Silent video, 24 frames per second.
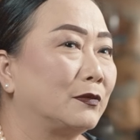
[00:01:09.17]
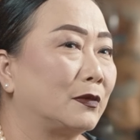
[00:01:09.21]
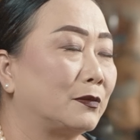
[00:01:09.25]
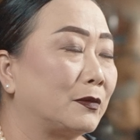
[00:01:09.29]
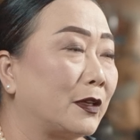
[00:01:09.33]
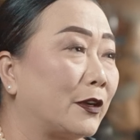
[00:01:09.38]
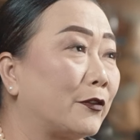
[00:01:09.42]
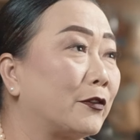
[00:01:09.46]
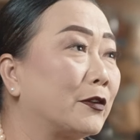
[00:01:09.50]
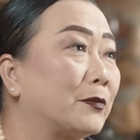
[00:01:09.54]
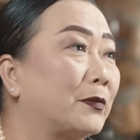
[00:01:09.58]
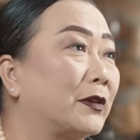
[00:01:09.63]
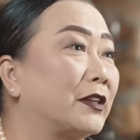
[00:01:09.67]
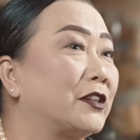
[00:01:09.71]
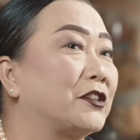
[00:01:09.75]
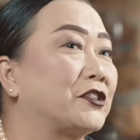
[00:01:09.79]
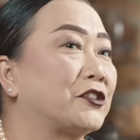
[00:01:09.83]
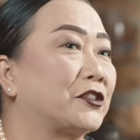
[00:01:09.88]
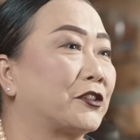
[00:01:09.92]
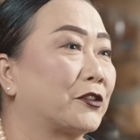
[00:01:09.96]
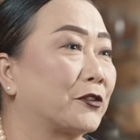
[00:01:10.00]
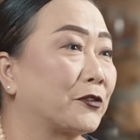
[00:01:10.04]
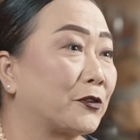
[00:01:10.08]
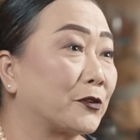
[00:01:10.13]
everybody
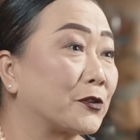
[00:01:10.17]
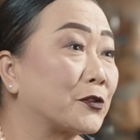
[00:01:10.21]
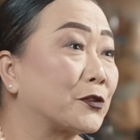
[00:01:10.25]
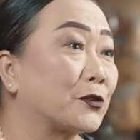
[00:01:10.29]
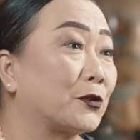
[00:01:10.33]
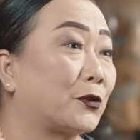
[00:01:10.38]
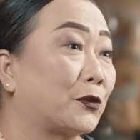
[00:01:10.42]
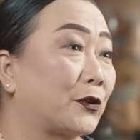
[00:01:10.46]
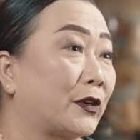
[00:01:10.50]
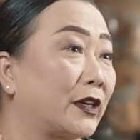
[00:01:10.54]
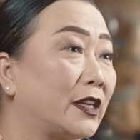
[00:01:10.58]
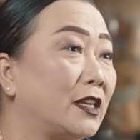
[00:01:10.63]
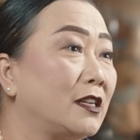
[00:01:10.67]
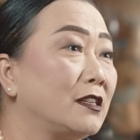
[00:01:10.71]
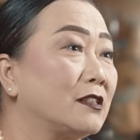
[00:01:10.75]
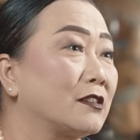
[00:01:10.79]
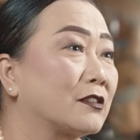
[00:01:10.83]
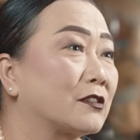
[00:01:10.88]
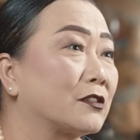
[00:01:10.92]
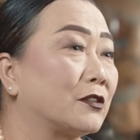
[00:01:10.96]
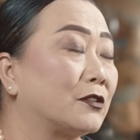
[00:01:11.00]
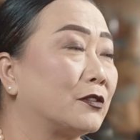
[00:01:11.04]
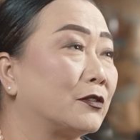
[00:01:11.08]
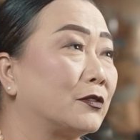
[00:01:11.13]
share their story,
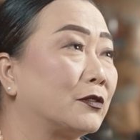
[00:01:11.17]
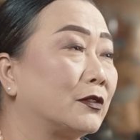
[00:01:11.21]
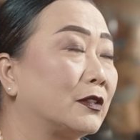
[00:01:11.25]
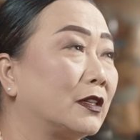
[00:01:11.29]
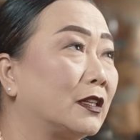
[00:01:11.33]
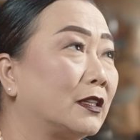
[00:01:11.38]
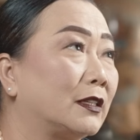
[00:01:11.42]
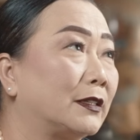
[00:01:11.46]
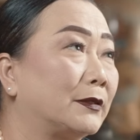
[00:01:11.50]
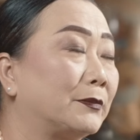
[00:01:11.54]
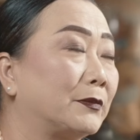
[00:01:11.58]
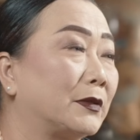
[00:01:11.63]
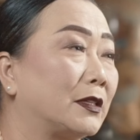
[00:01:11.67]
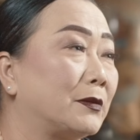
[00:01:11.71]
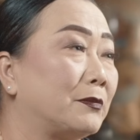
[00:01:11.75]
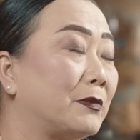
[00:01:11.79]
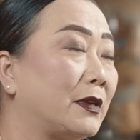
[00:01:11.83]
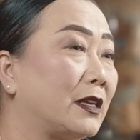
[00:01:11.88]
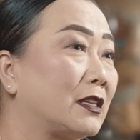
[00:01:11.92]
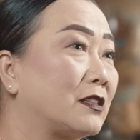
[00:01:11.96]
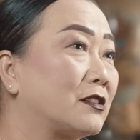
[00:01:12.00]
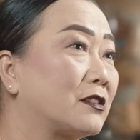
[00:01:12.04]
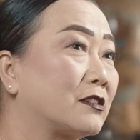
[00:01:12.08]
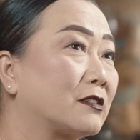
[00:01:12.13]
so it
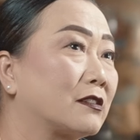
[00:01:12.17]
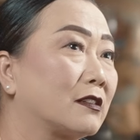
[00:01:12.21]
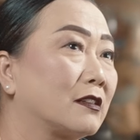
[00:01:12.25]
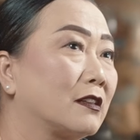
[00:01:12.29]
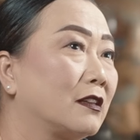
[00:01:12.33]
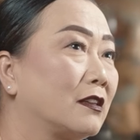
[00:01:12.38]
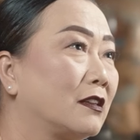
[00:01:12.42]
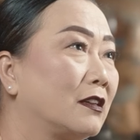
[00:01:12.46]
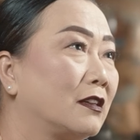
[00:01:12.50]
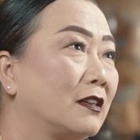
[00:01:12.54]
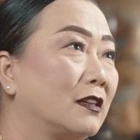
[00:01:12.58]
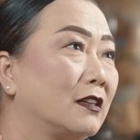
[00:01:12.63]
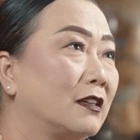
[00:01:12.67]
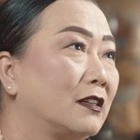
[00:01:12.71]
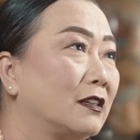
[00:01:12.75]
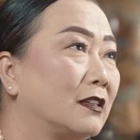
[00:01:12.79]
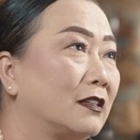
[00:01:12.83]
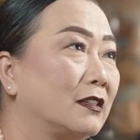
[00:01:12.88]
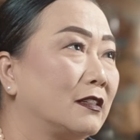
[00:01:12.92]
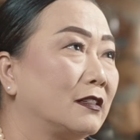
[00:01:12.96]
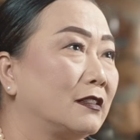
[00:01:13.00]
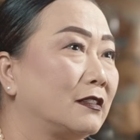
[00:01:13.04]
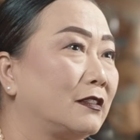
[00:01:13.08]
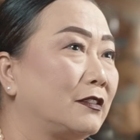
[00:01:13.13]
makes
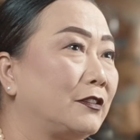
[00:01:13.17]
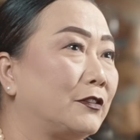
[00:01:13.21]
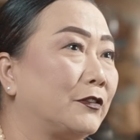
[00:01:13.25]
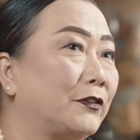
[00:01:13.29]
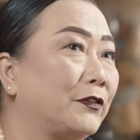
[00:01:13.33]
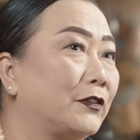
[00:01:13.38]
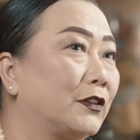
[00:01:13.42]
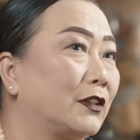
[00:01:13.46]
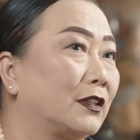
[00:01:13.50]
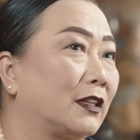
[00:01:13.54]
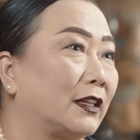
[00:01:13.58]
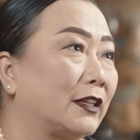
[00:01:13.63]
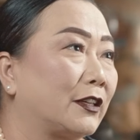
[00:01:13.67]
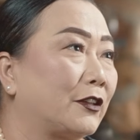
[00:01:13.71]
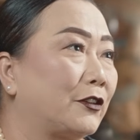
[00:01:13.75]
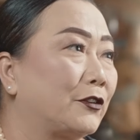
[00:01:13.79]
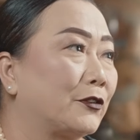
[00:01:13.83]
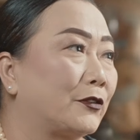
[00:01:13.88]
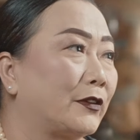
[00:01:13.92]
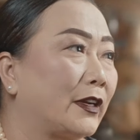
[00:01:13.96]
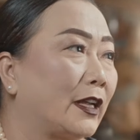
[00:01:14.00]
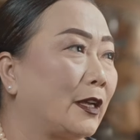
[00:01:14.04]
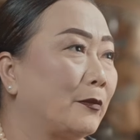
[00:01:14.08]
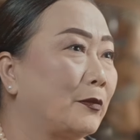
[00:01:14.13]
you feel like
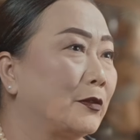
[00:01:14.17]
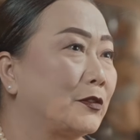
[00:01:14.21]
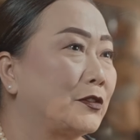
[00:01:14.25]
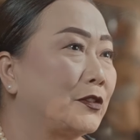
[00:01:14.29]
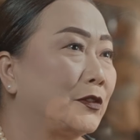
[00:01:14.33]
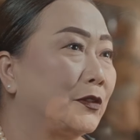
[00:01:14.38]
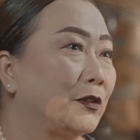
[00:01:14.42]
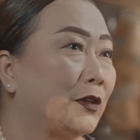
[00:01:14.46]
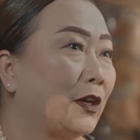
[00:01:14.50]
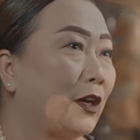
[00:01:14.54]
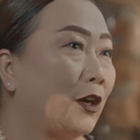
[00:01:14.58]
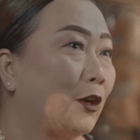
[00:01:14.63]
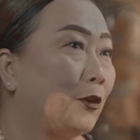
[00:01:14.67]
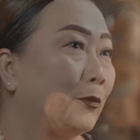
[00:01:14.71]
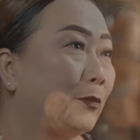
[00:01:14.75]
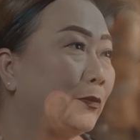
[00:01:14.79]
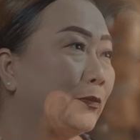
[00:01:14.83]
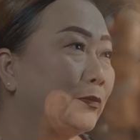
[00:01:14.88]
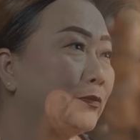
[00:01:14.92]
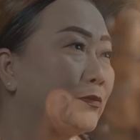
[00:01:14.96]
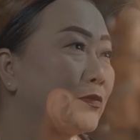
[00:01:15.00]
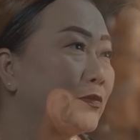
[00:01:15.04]
you're able to help